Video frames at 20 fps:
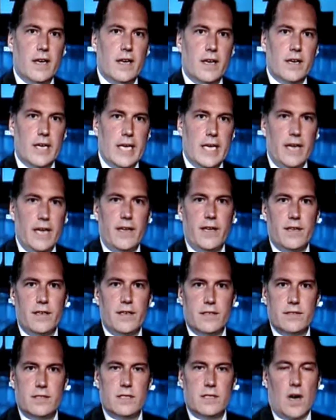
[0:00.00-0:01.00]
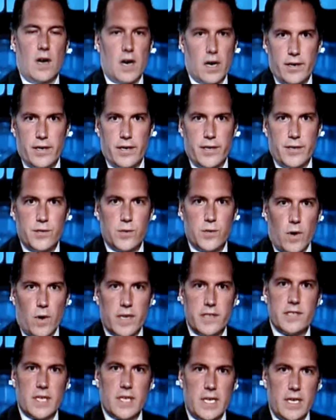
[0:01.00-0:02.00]
It is audited
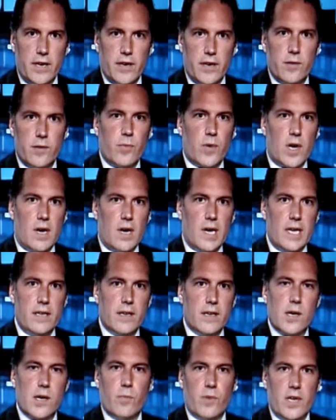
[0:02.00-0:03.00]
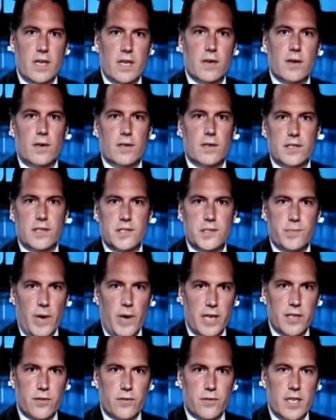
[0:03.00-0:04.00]
twice a year by a company called
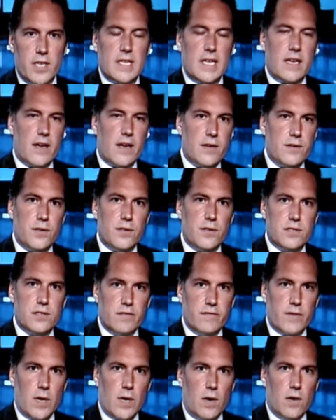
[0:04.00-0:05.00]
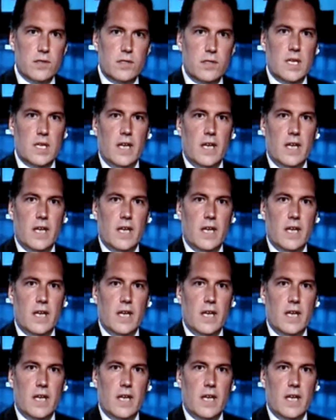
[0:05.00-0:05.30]
Inspectorate that enters the vault,